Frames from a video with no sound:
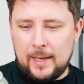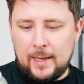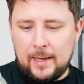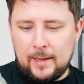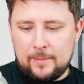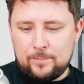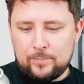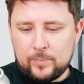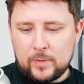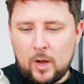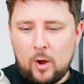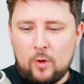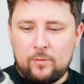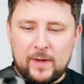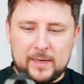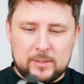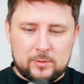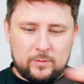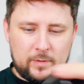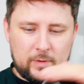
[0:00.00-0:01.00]
Hold
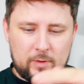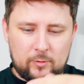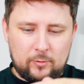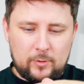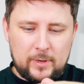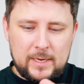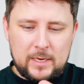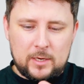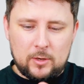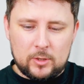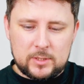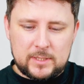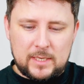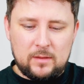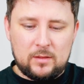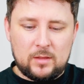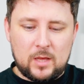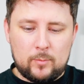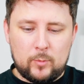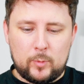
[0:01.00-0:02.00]
factor of a three,
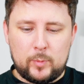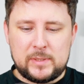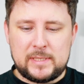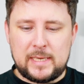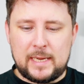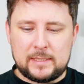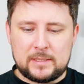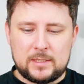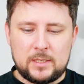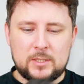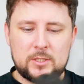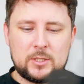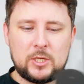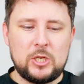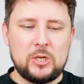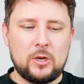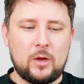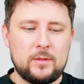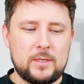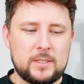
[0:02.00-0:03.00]
glossing thermal protector. So
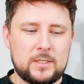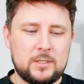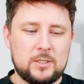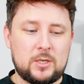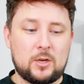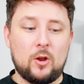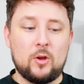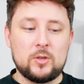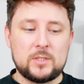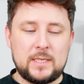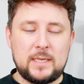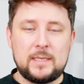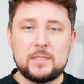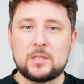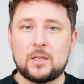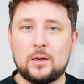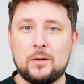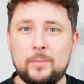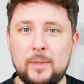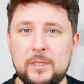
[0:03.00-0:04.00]
you know this is glossing,
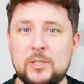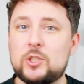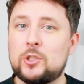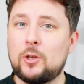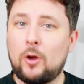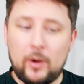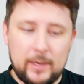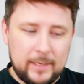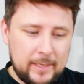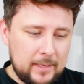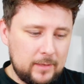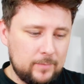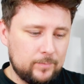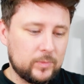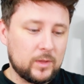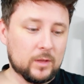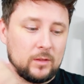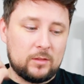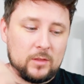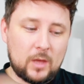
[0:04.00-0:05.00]
it's gonna be
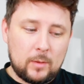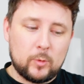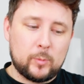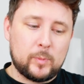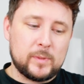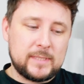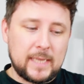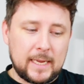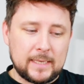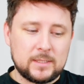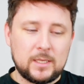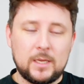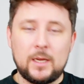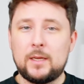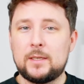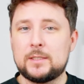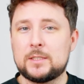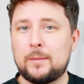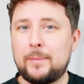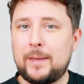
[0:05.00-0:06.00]
shiny. Thermal
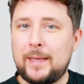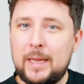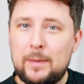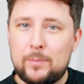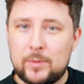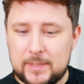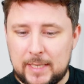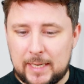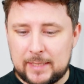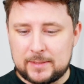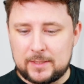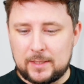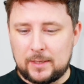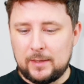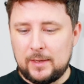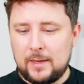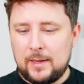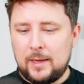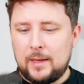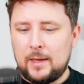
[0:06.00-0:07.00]
protector, it's gonna be a heat
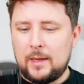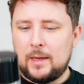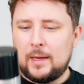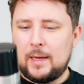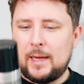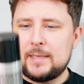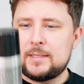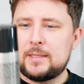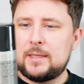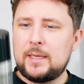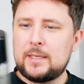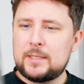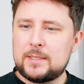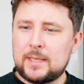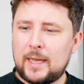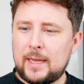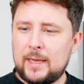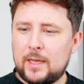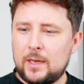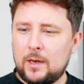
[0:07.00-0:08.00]
protector. Has
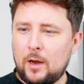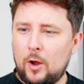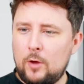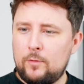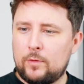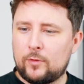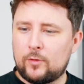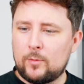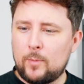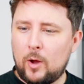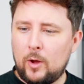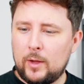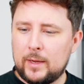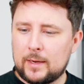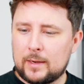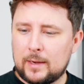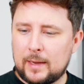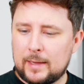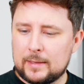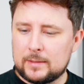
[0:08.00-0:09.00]
this taken over from
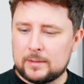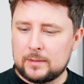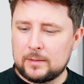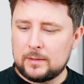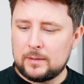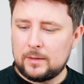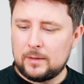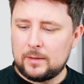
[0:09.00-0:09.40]
Ironclad?